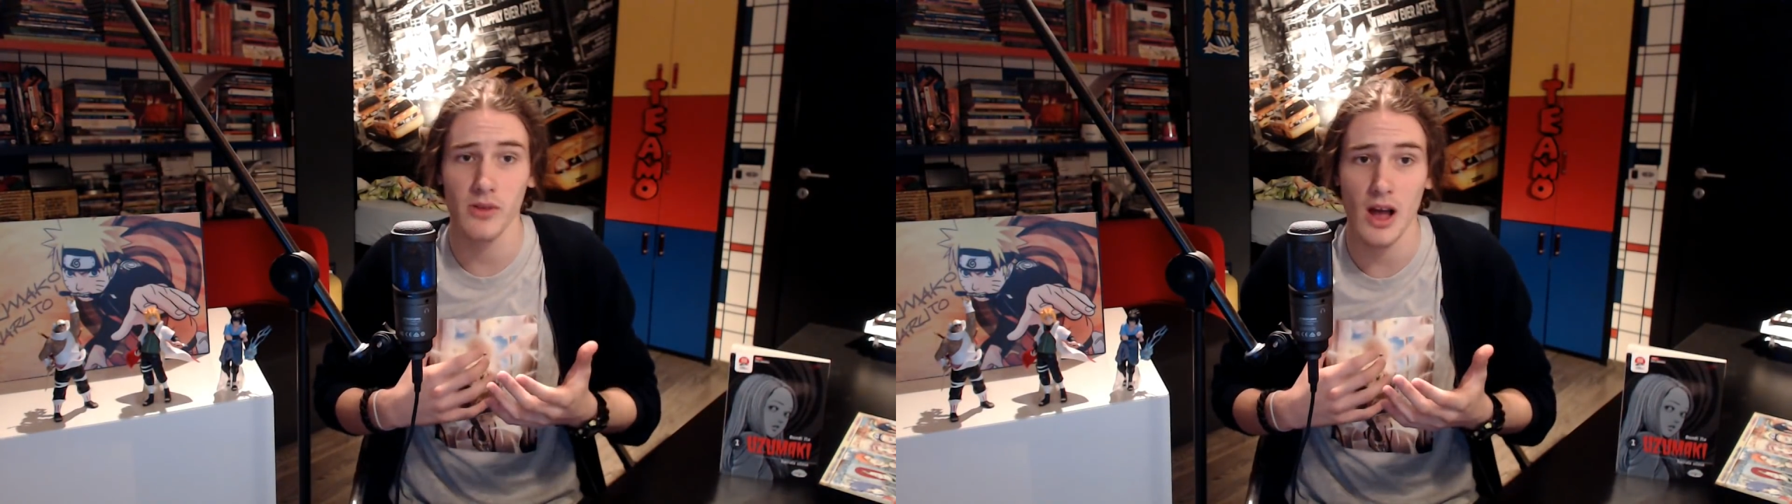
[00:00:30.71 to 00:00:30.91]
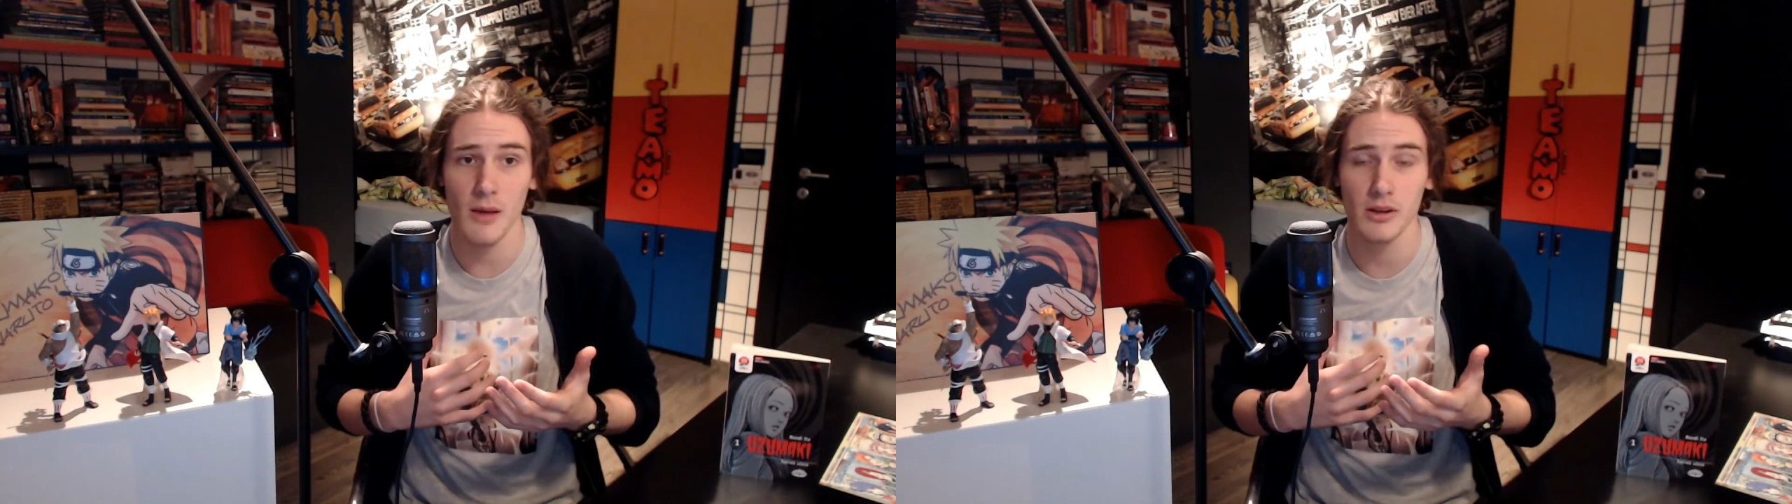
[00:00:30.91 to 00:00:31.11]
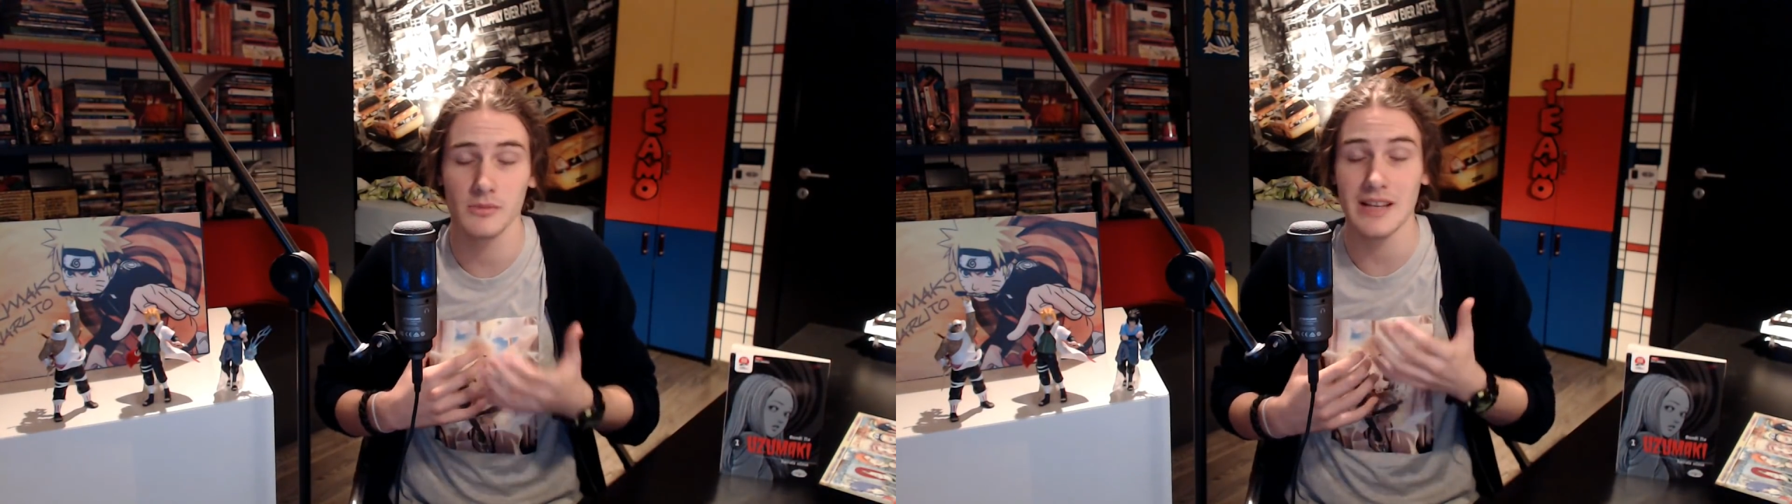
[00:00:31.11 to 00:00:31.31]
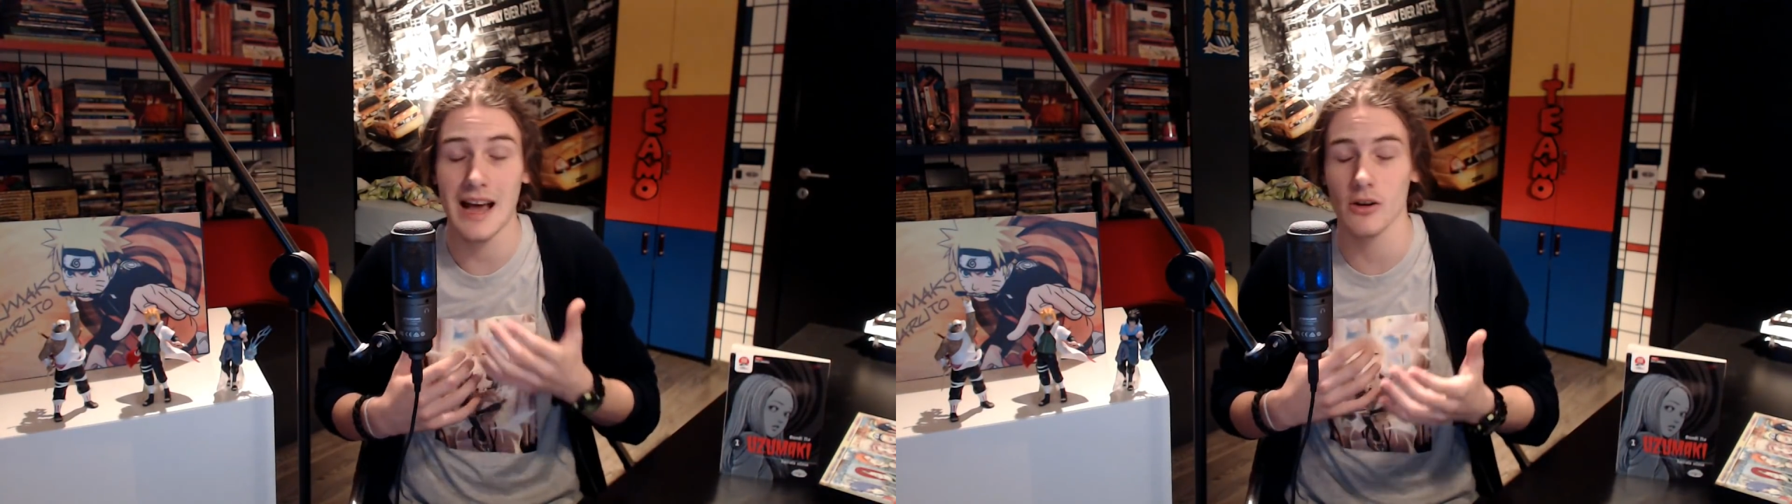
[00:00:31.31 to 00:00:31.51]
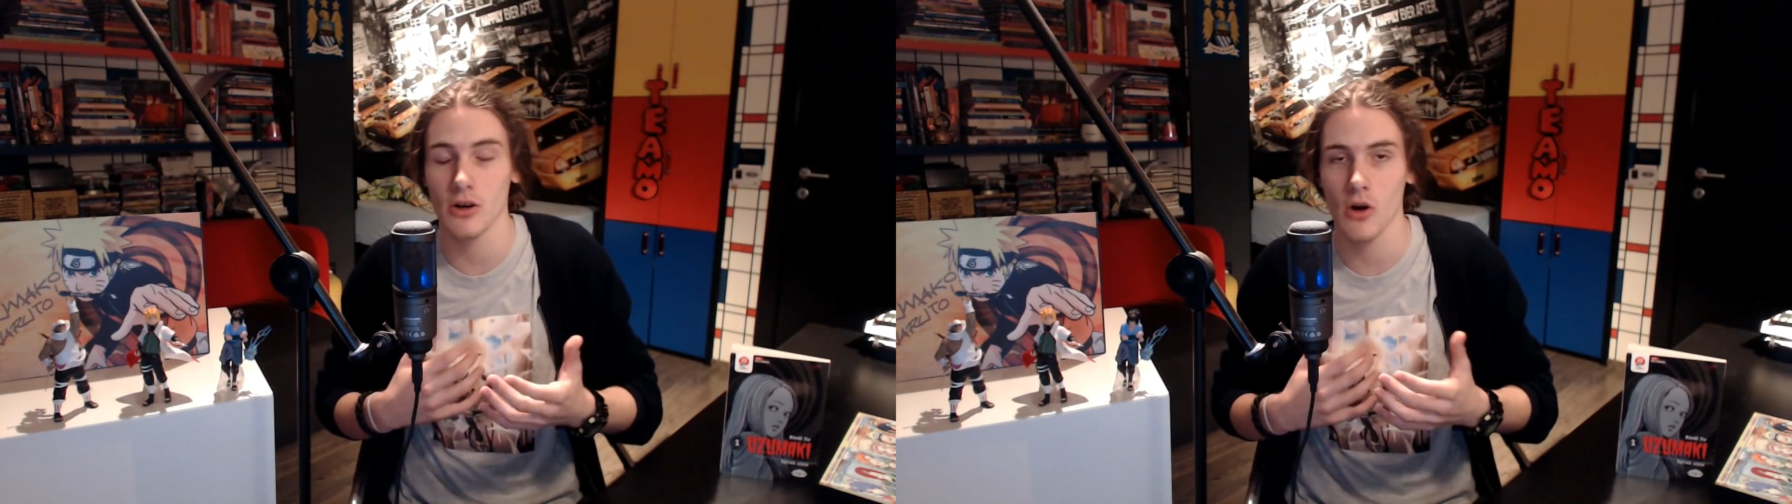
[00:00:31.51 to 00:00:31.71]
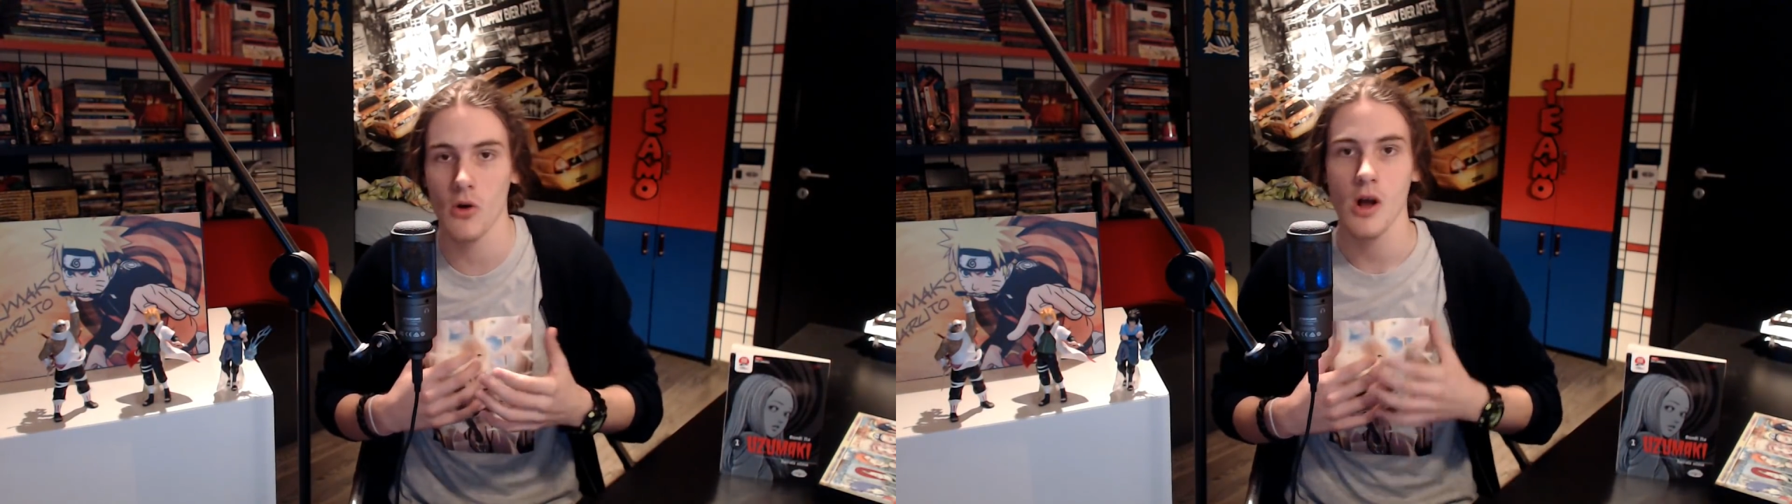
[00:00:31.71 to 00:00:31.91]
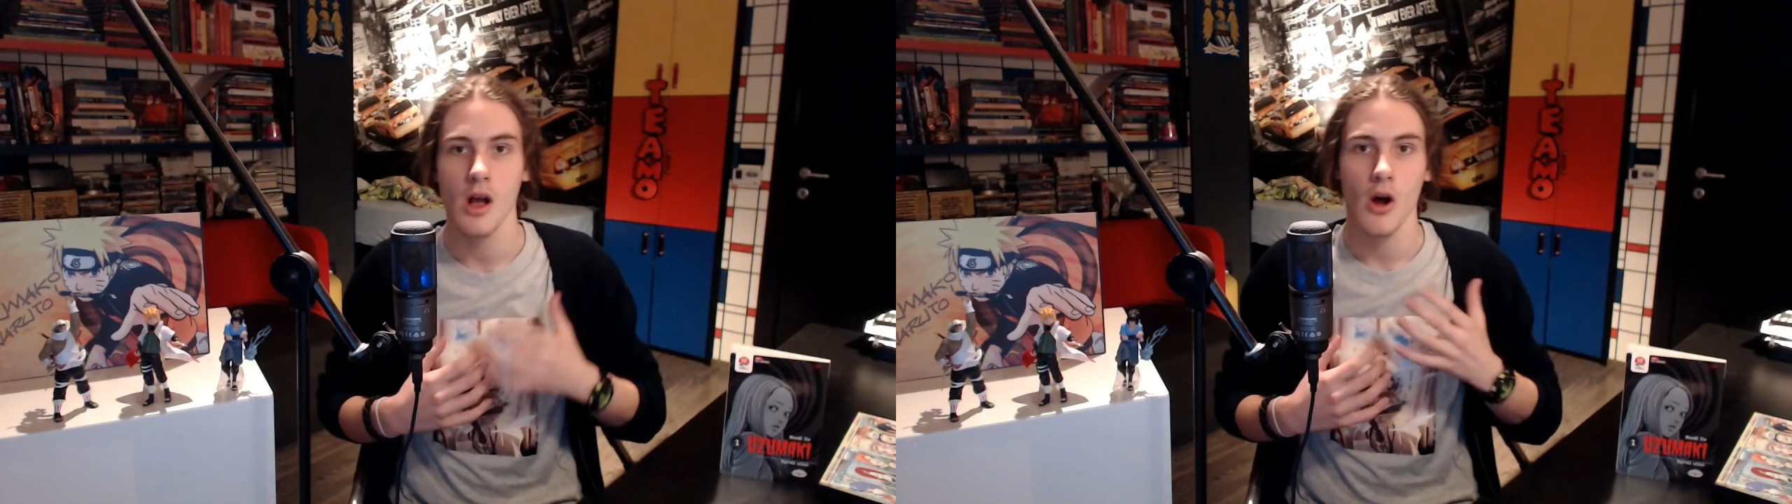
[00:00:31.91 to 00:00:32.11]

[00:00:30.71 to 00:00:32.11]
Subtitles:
problems. I don't know.